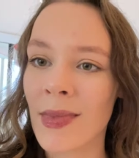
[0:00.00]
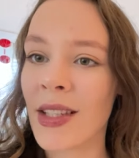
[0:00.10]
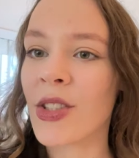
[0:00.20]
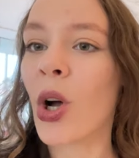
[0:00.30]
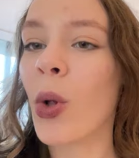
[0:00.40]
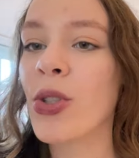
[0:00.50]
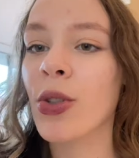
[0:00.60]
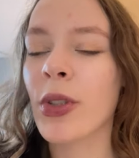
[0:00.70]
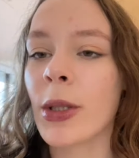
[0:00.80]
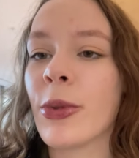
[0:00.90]
is also
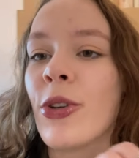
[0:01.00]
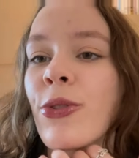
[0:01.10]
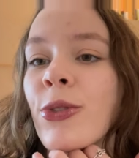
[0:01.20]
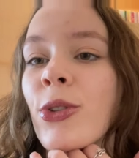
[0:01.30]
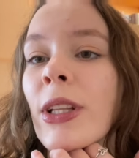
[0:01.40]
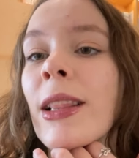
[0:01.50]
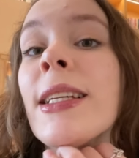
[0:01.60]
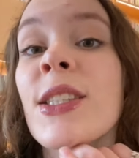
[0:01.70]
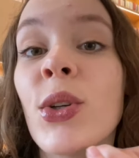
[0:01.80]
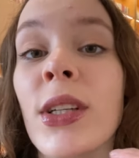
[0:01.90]
really beautiful. At
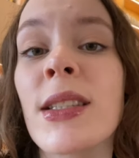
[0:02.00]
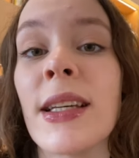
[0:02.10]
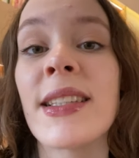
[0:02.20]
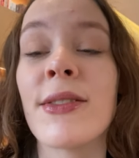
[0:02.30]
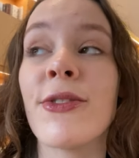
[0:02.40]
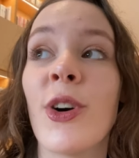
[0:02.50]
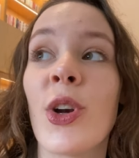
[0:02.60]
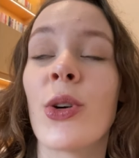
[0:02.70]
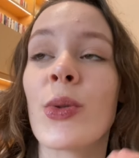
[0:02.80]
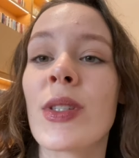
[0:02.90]
least you can take some
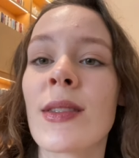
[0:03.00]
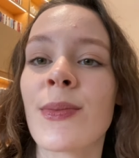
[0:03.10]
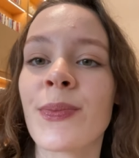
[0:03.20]
photos.